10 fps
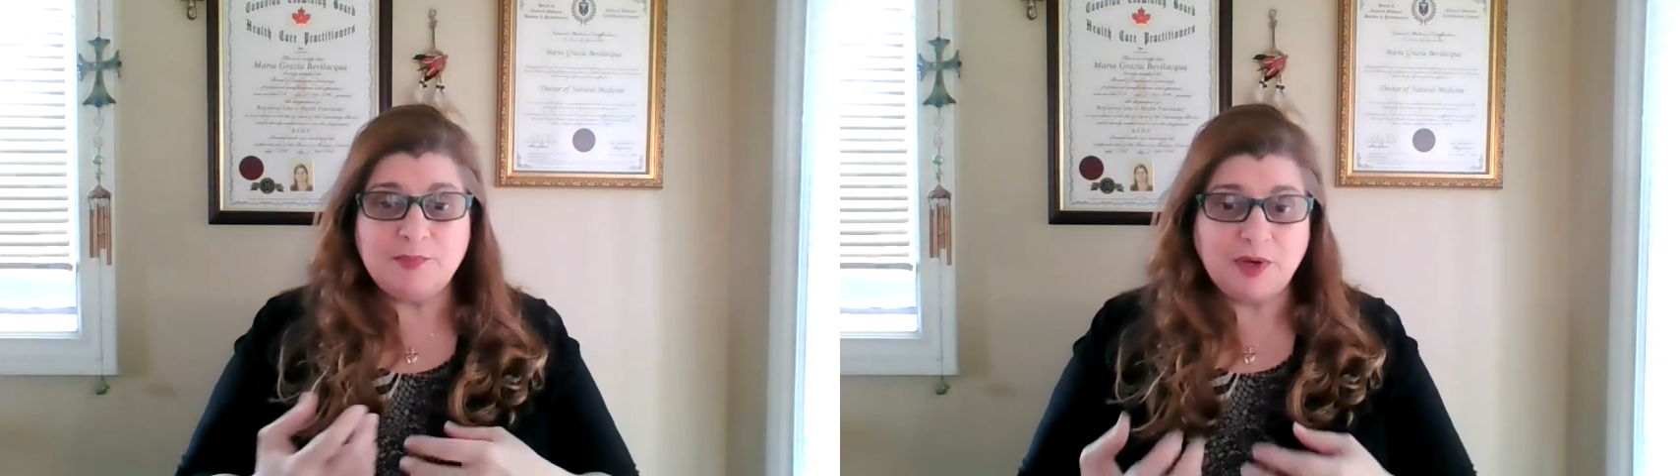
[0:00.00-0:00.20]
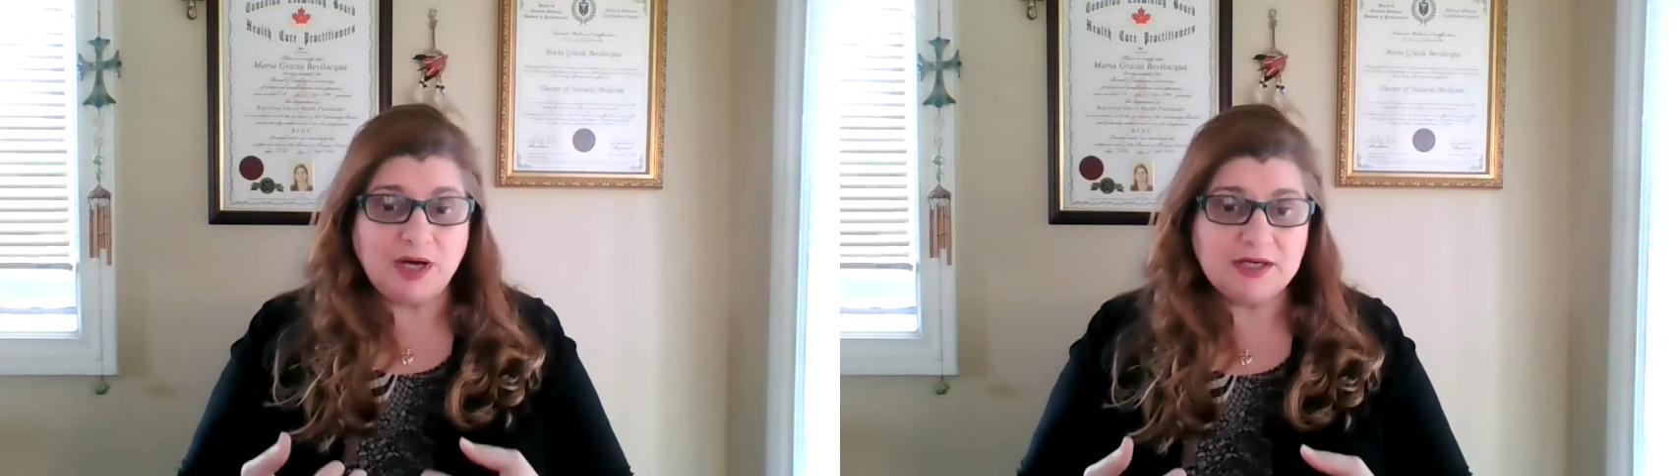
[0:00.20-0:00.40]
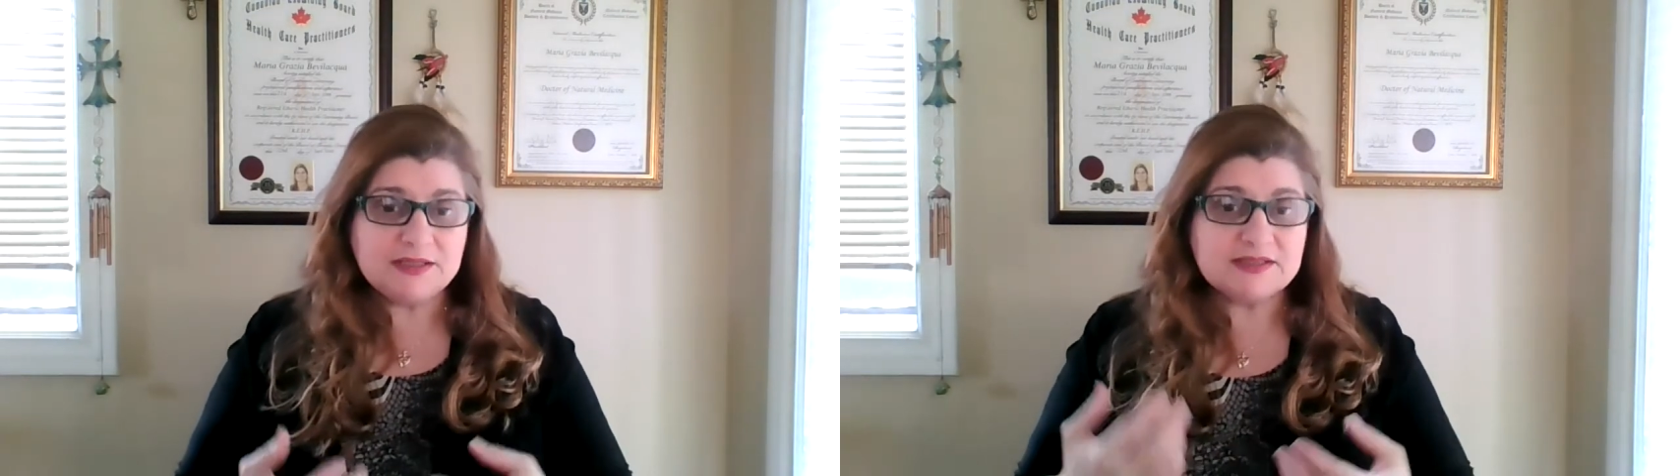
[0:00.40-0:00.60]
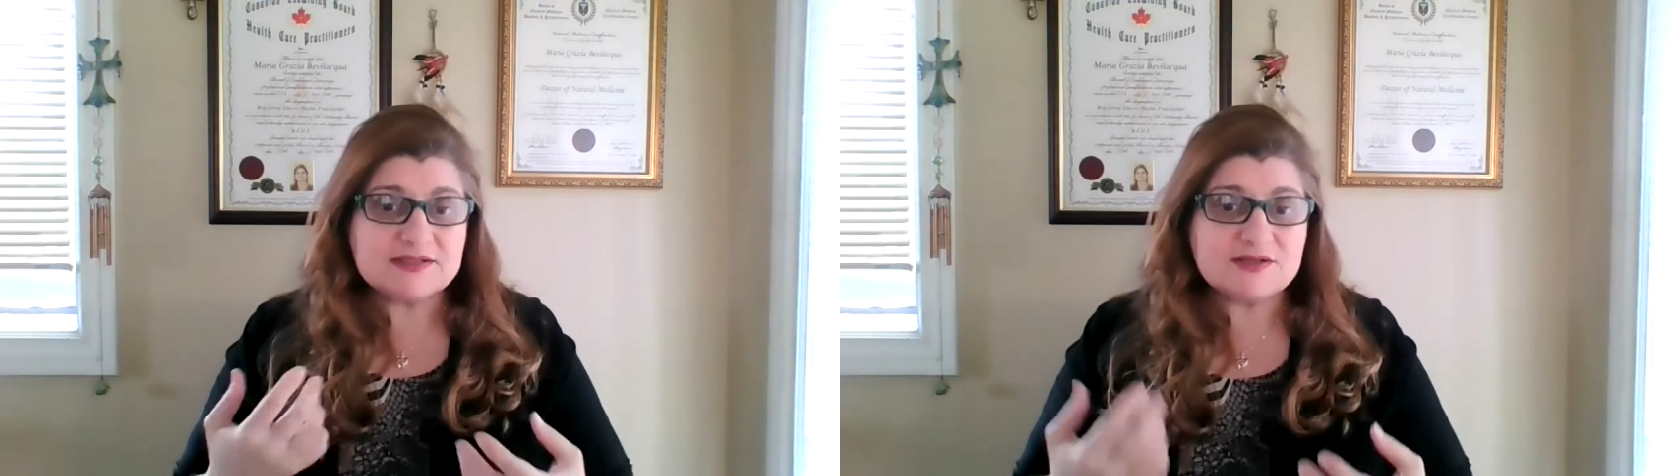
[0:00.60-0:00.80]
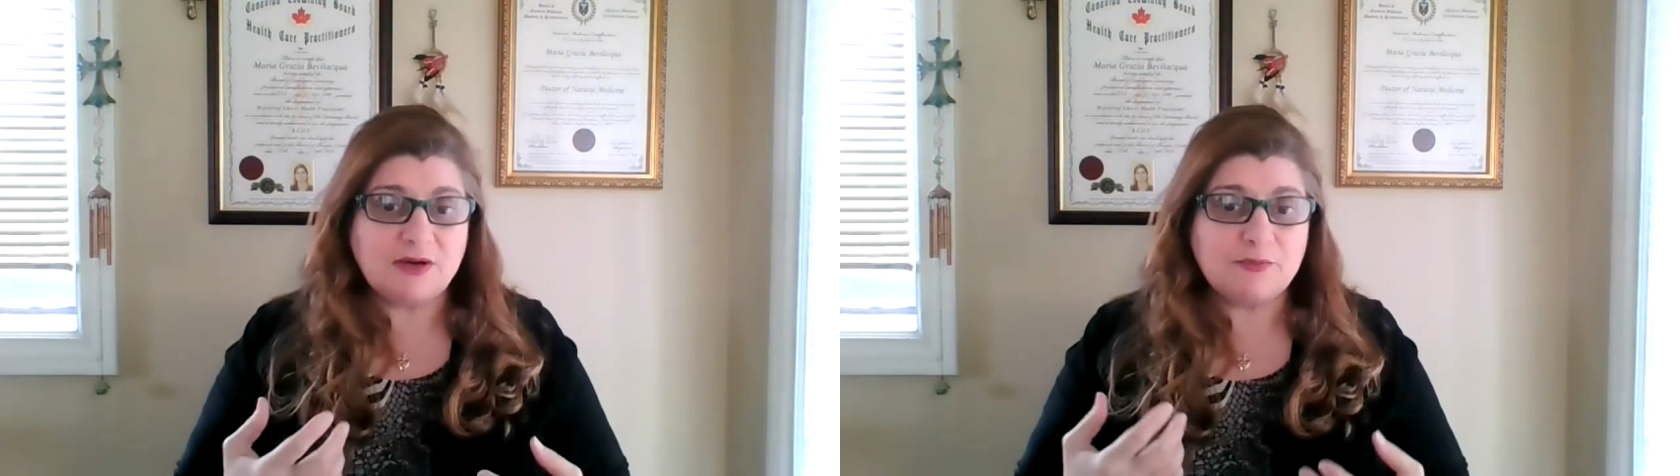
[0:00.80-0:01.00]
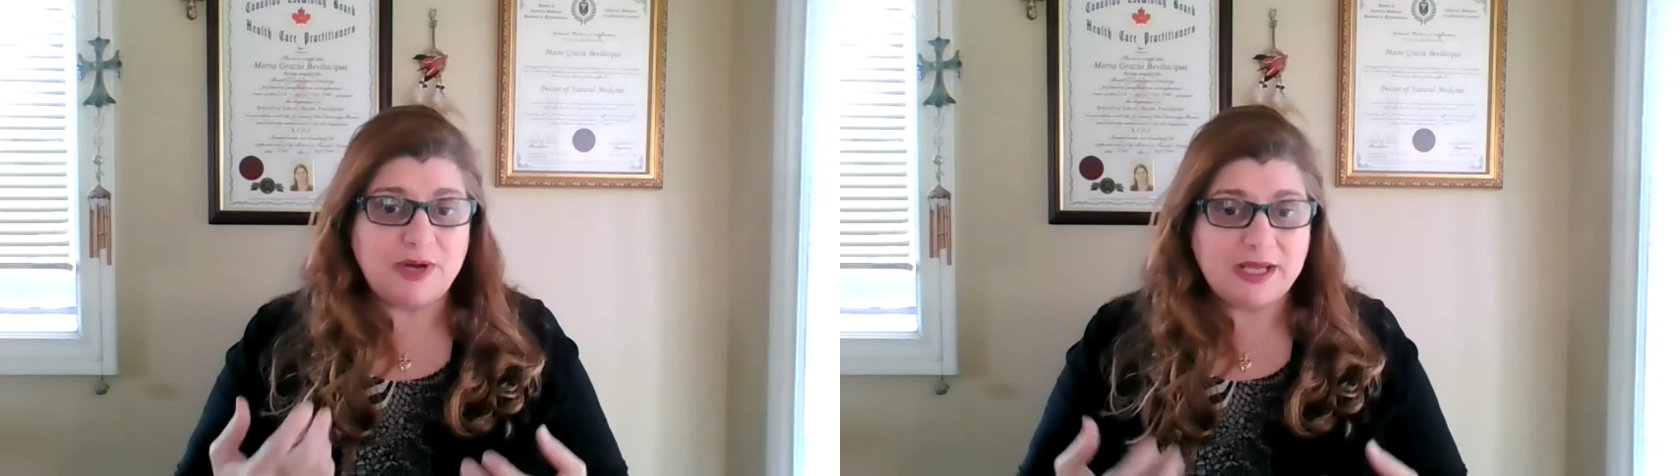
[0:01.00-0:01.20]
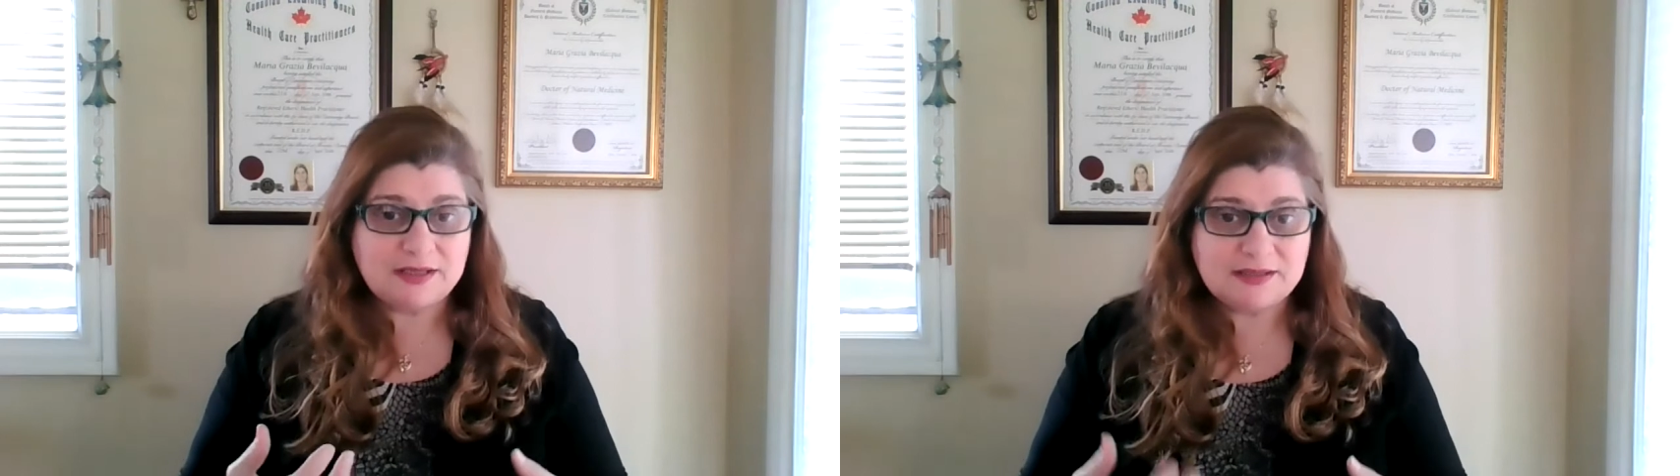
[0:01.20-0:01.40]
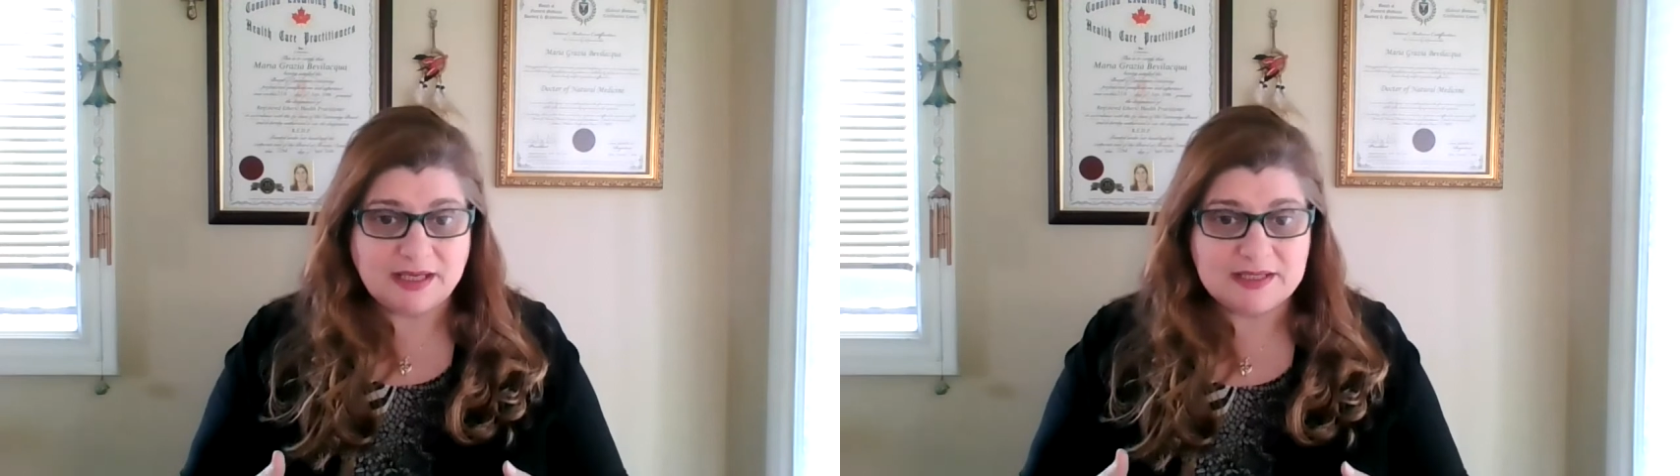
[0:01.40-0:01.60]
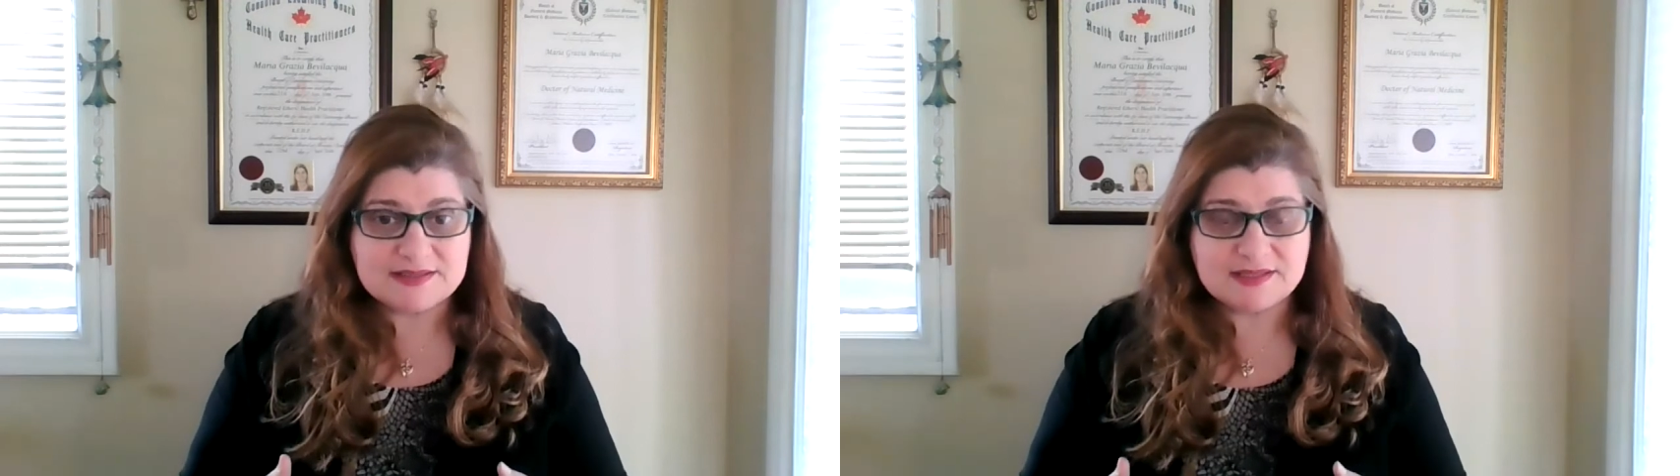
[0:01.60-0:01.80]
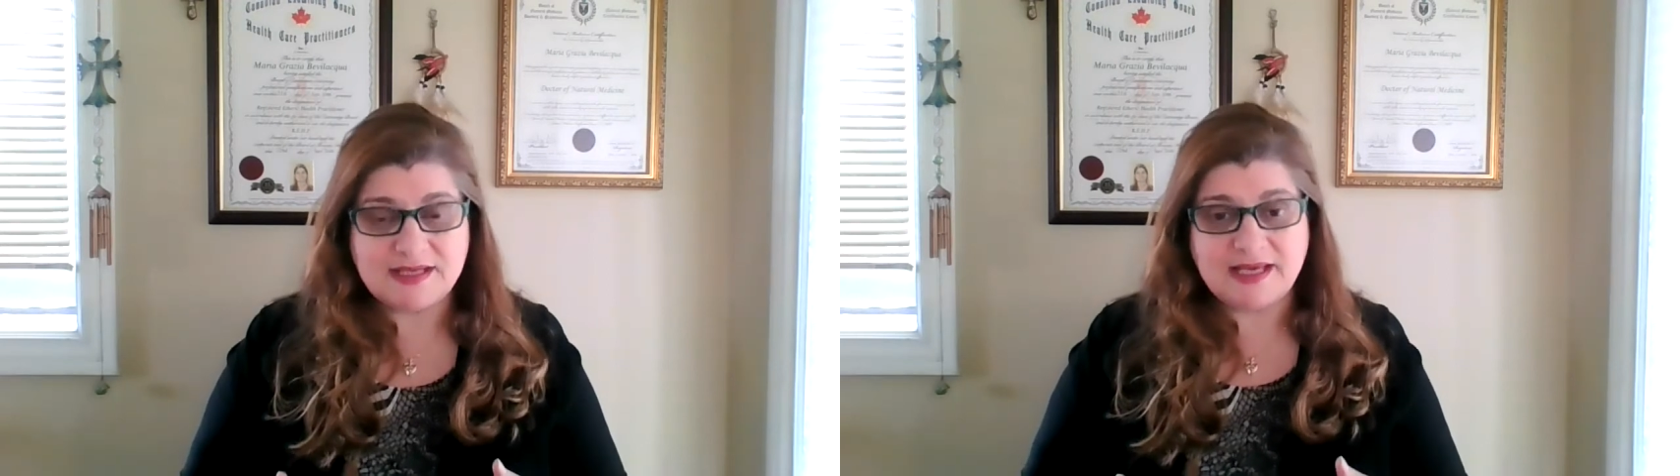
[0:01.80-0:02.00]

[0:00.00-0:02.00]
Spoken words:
body does not recognize it